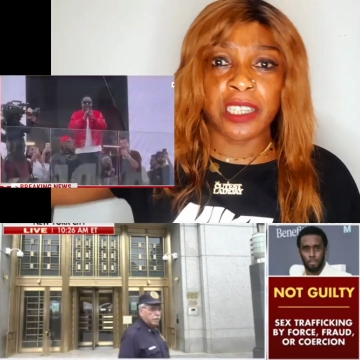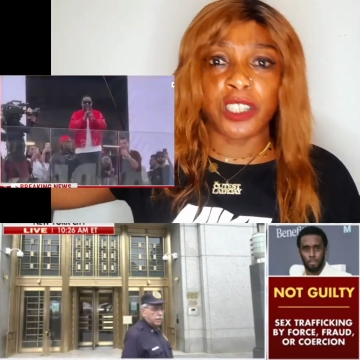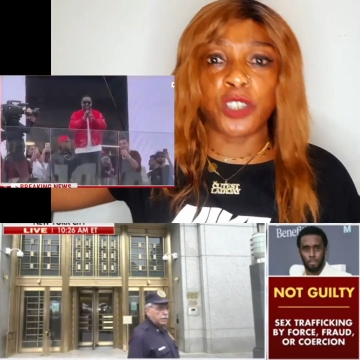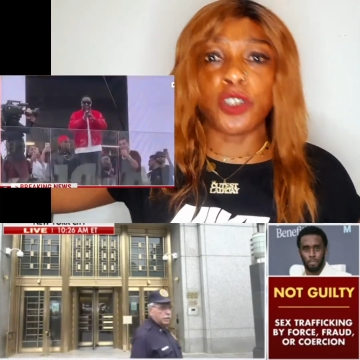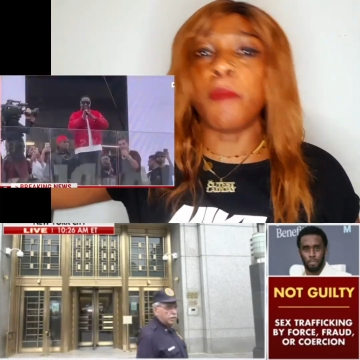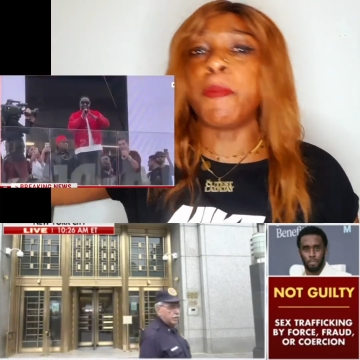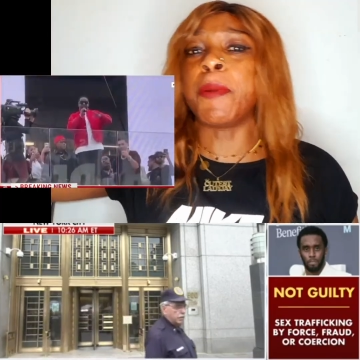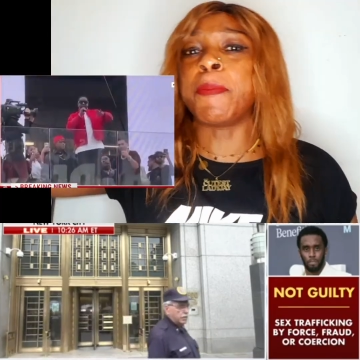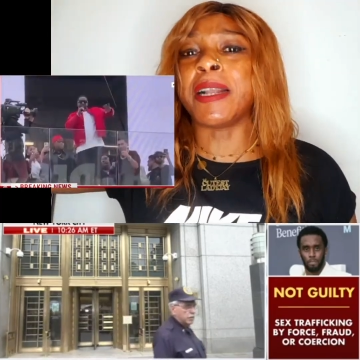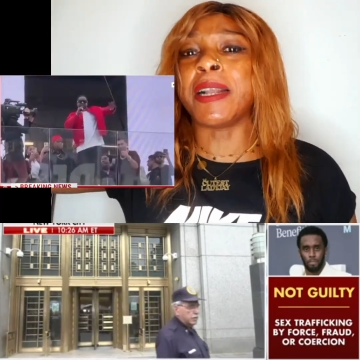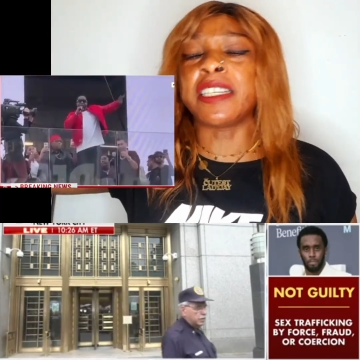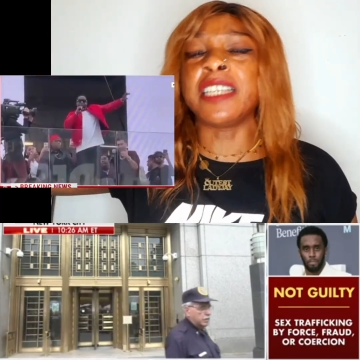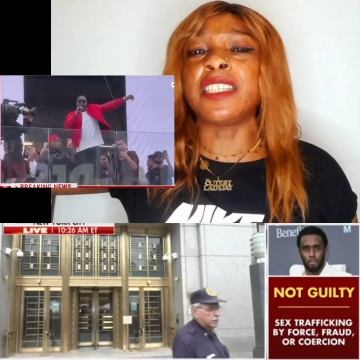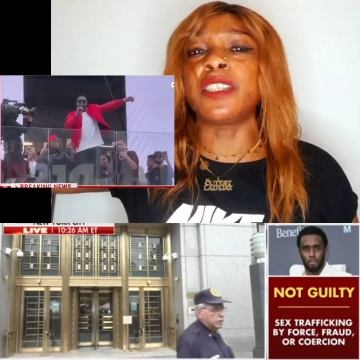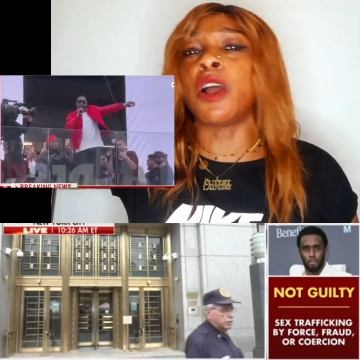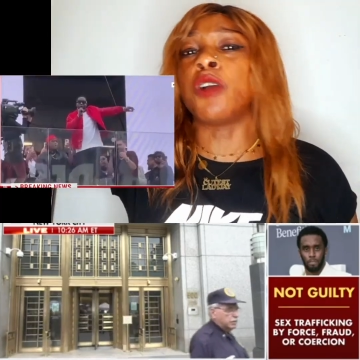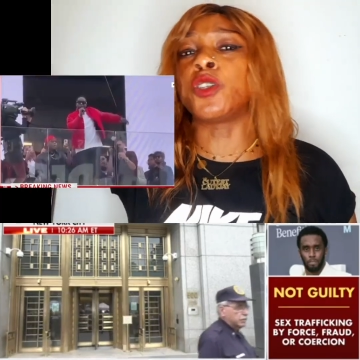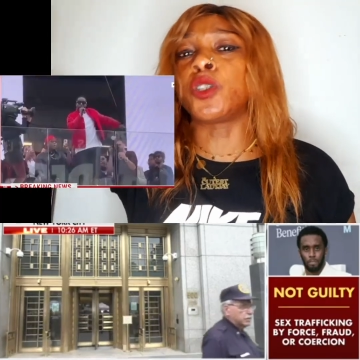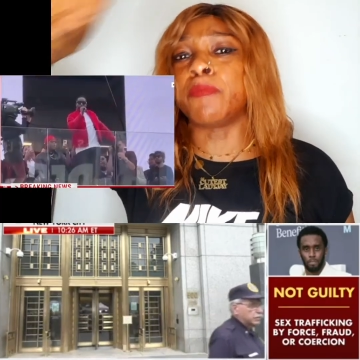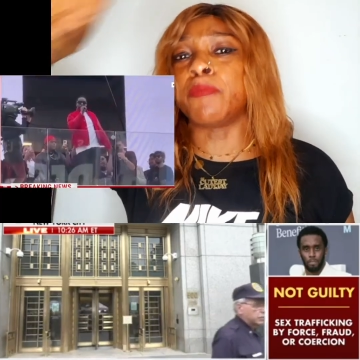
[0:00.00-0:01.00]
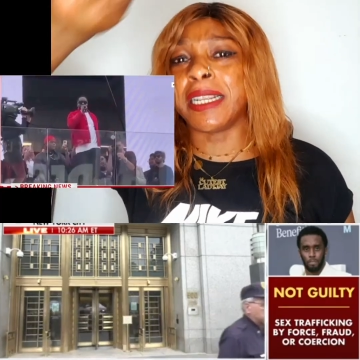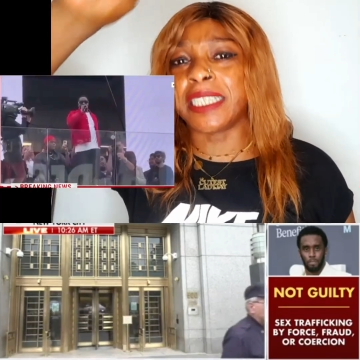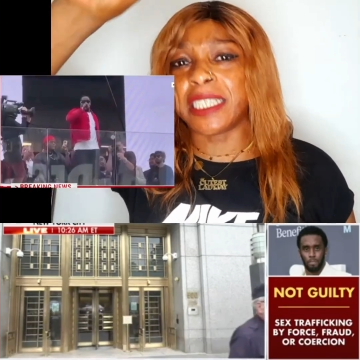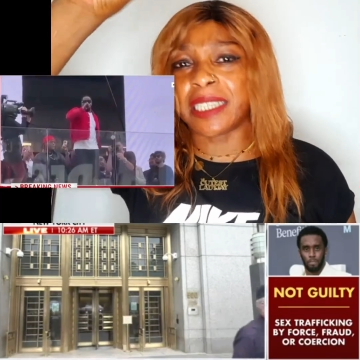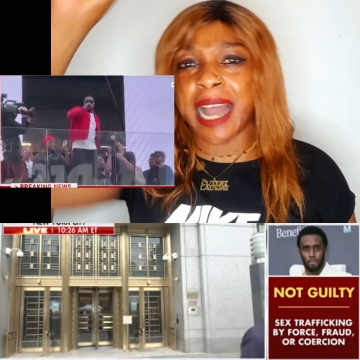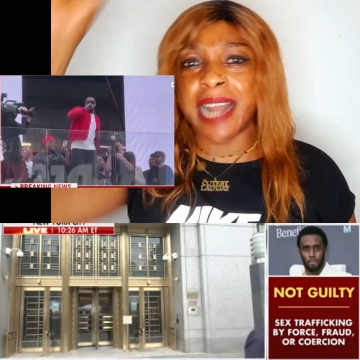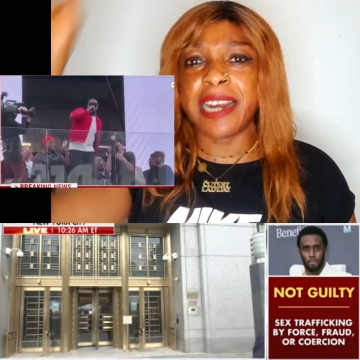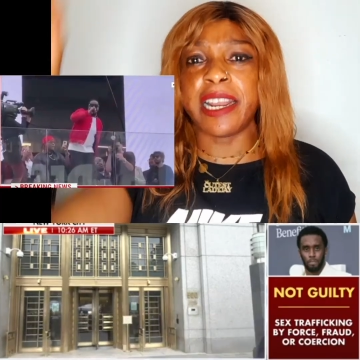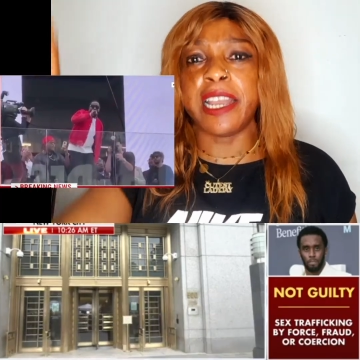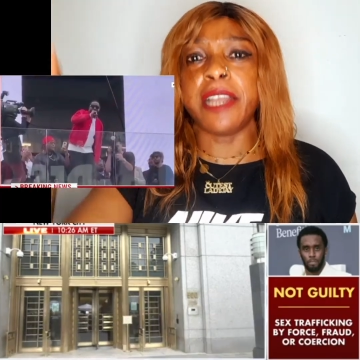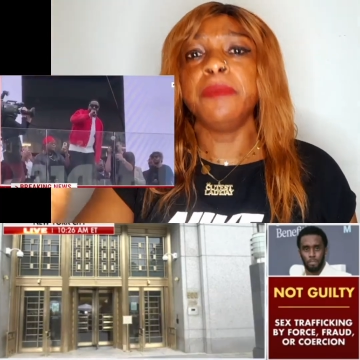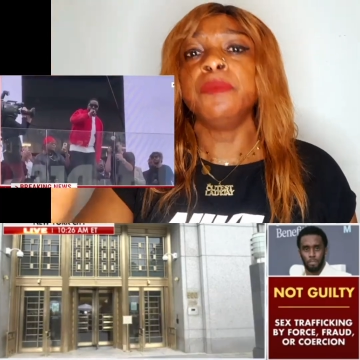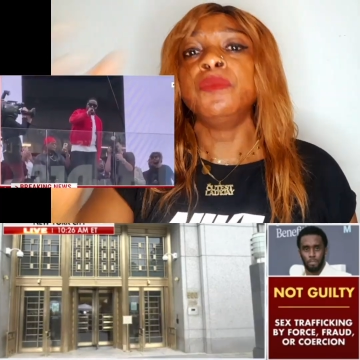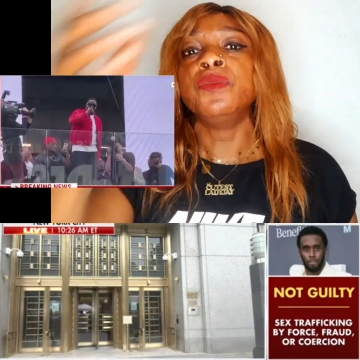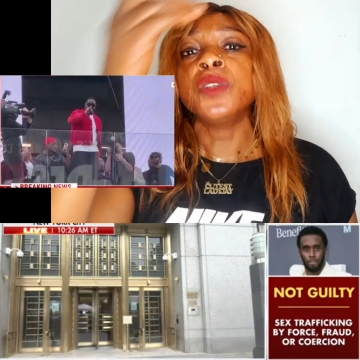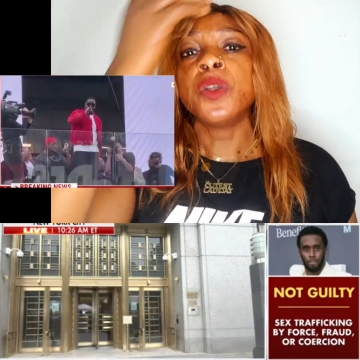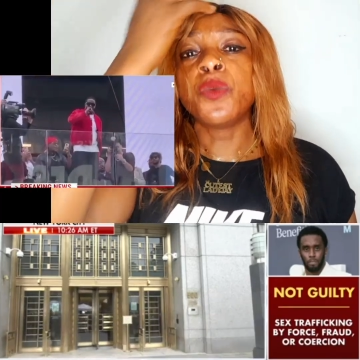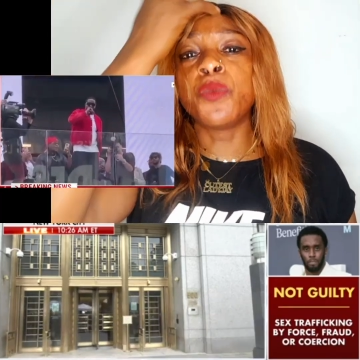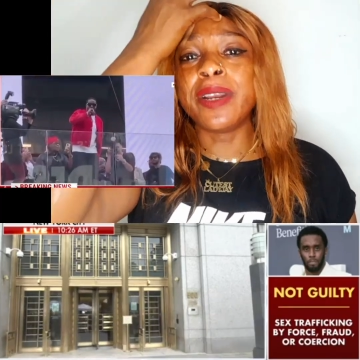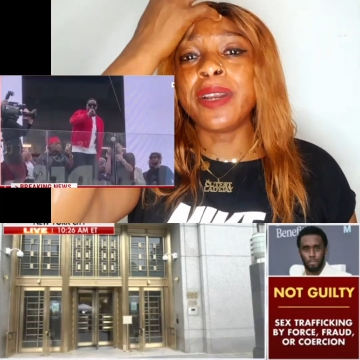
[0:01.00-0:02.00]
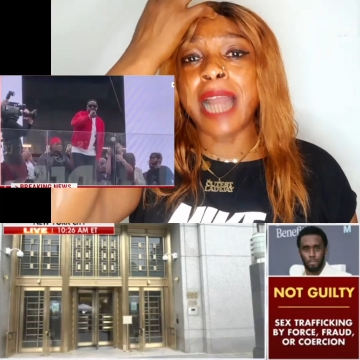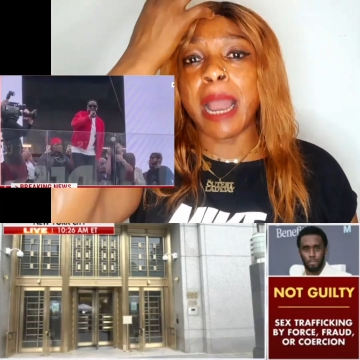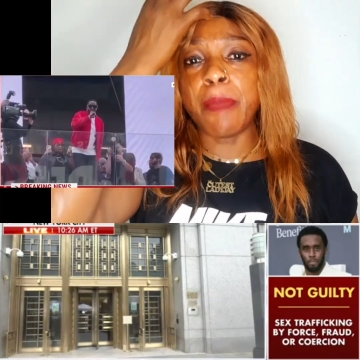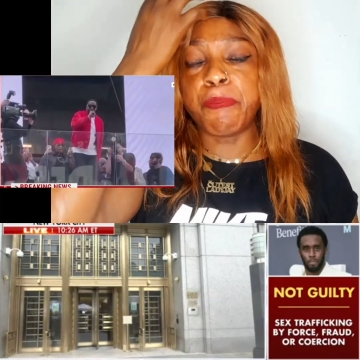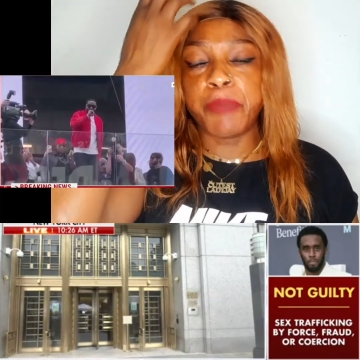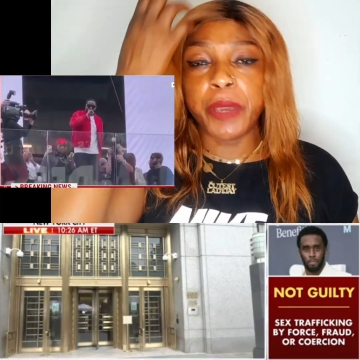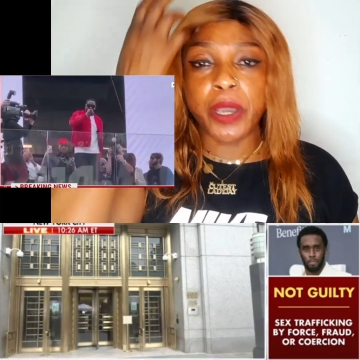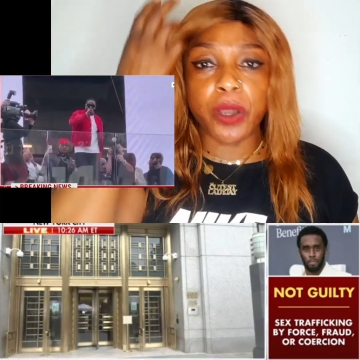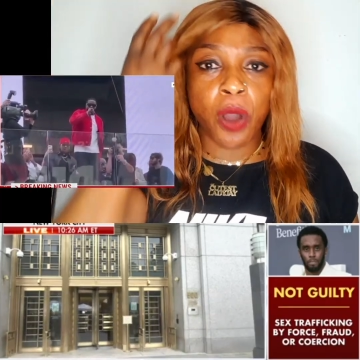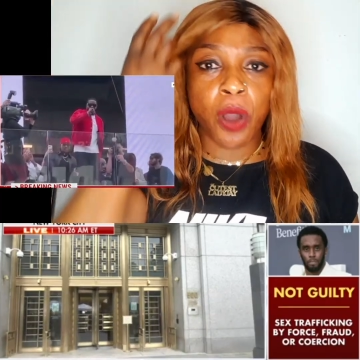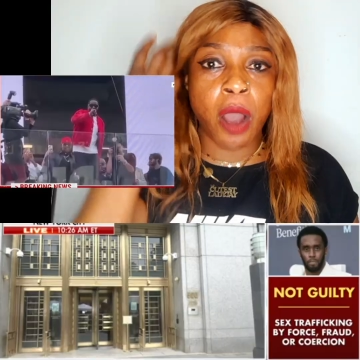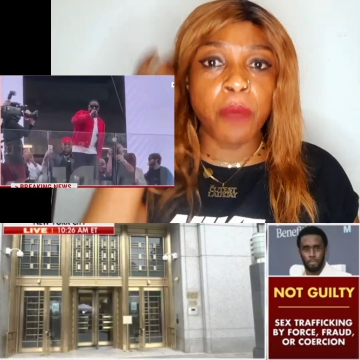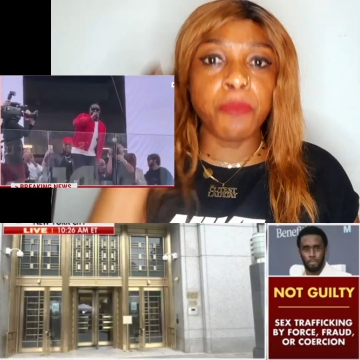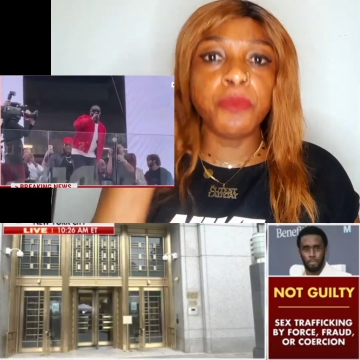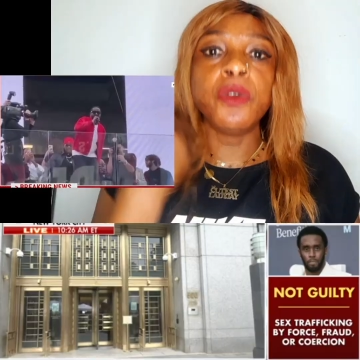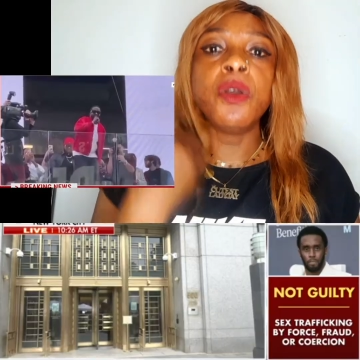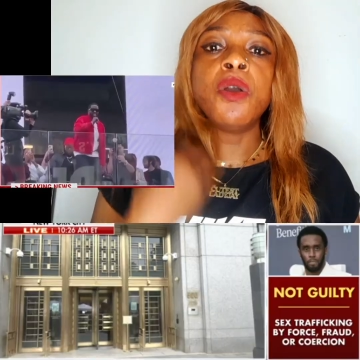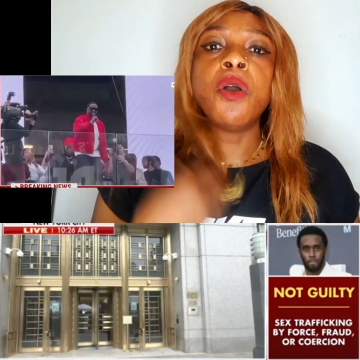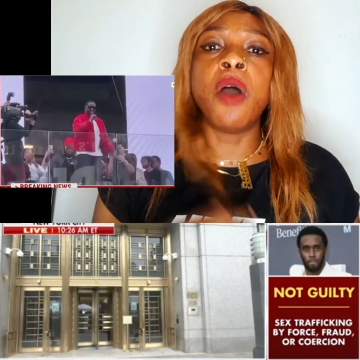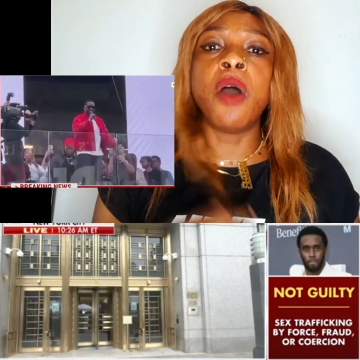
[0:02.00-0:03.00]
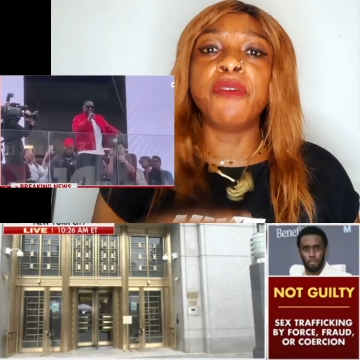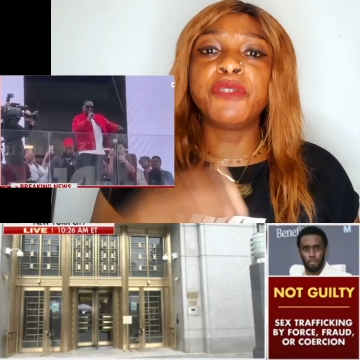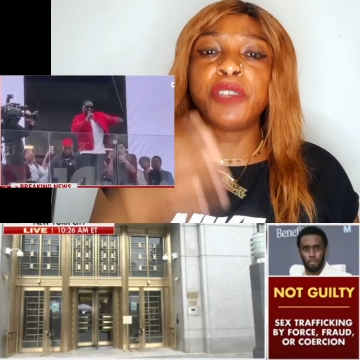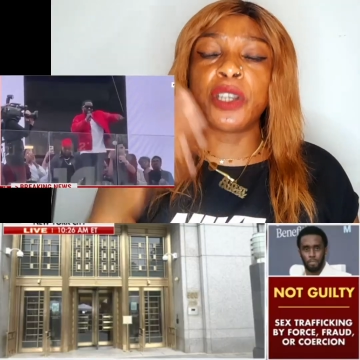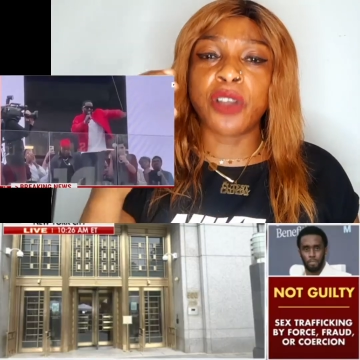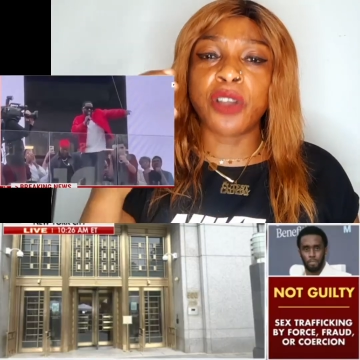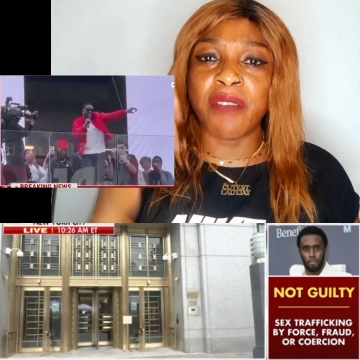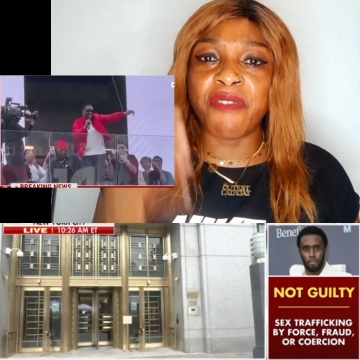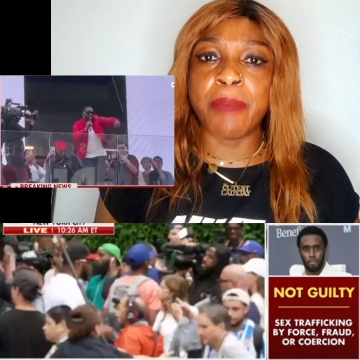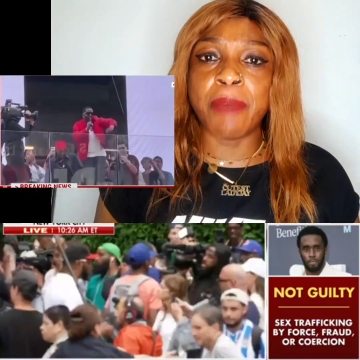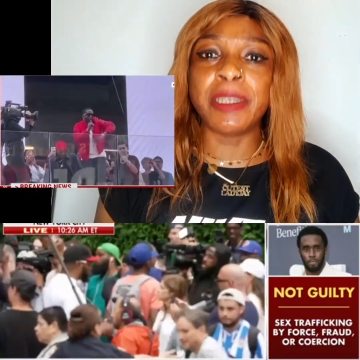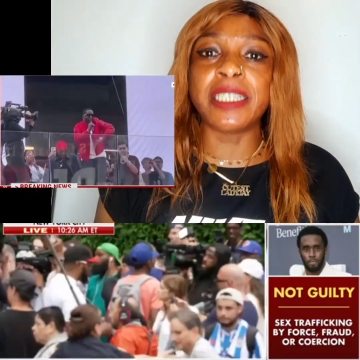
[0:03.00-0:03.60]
So properties automatically will now become of the government,